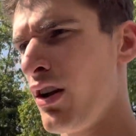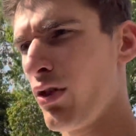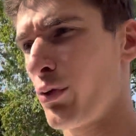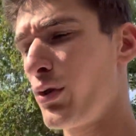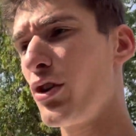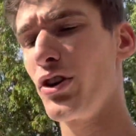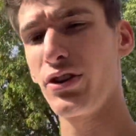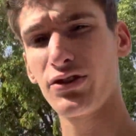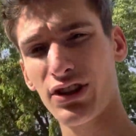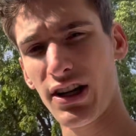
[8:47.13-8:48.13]
the world,
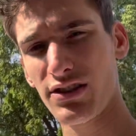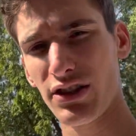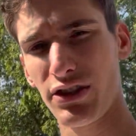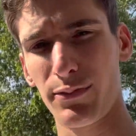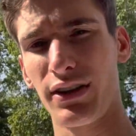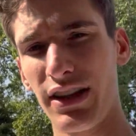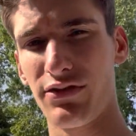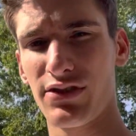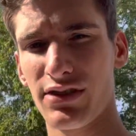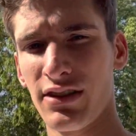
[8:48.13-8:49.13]
you're changing your
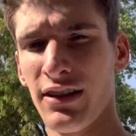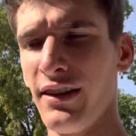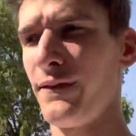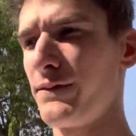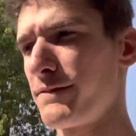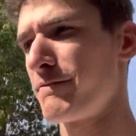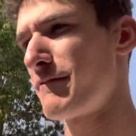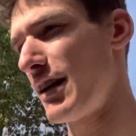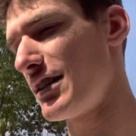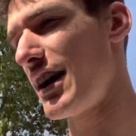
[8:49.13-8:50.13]
beliefs.
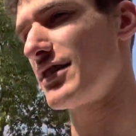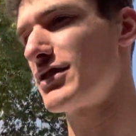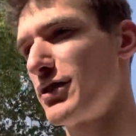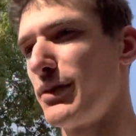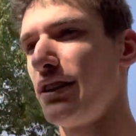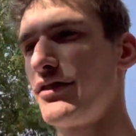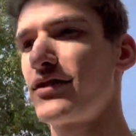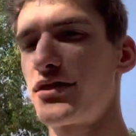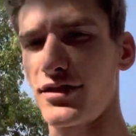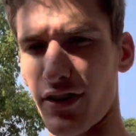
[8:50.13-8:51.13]
And yes, your
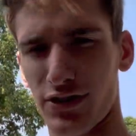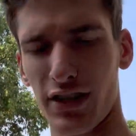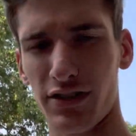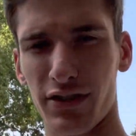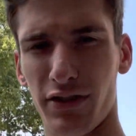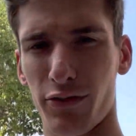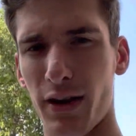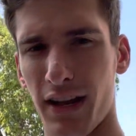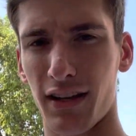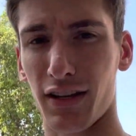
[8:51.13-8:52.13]
beliefs are changing the
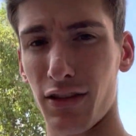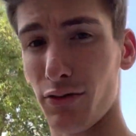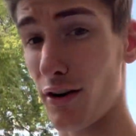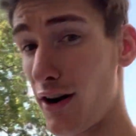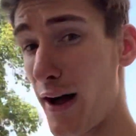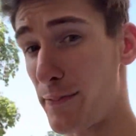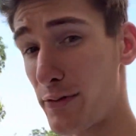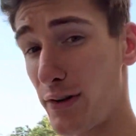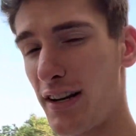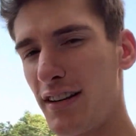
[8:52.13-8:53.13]
way that you
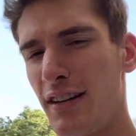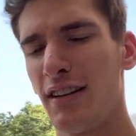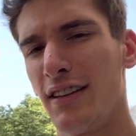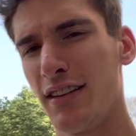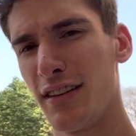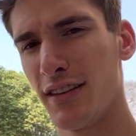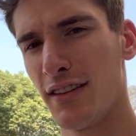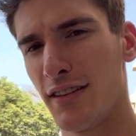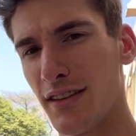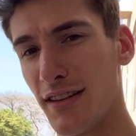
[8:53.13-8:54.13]
operate
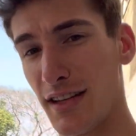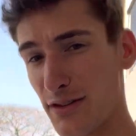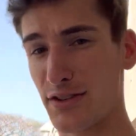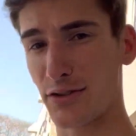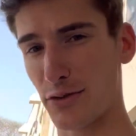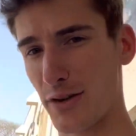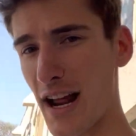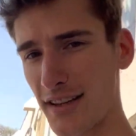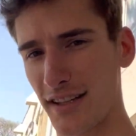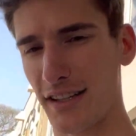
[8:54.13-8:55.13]
in physical
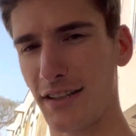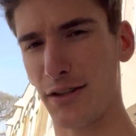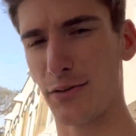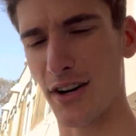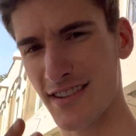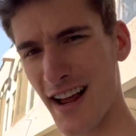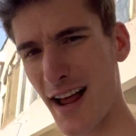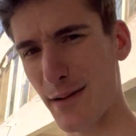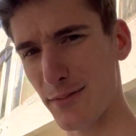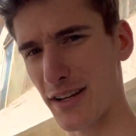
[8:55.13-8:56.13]
reality. You are
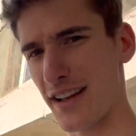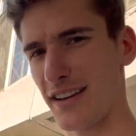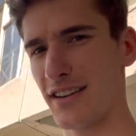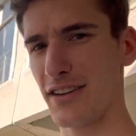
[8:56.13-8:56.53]
timeline